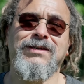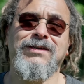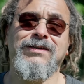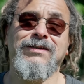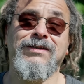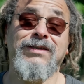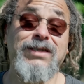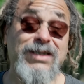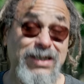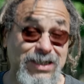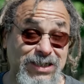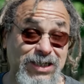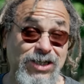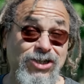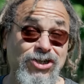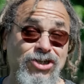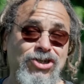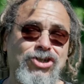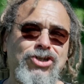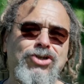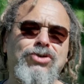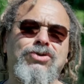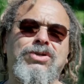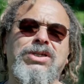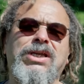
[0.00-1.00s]
The decisions
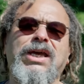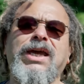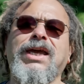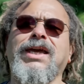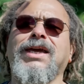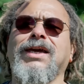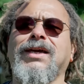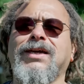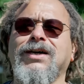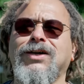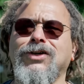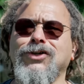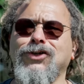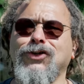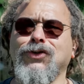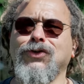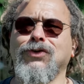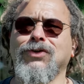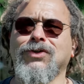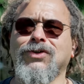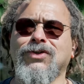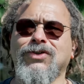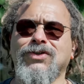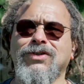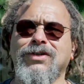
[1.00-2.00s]
you take are
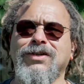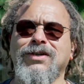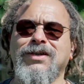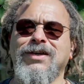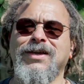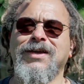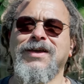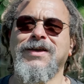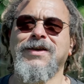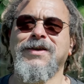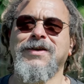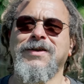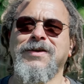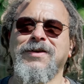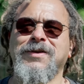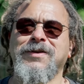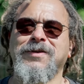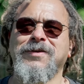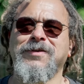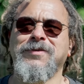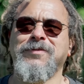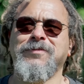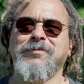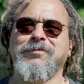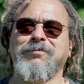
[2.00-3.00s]
yours,
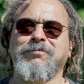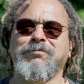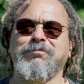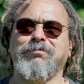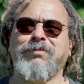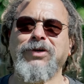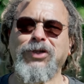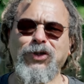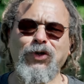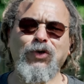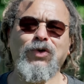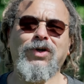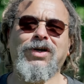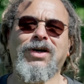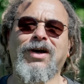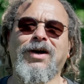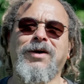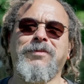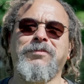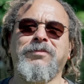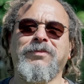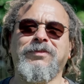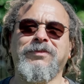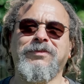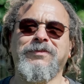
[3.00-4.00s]
but do come.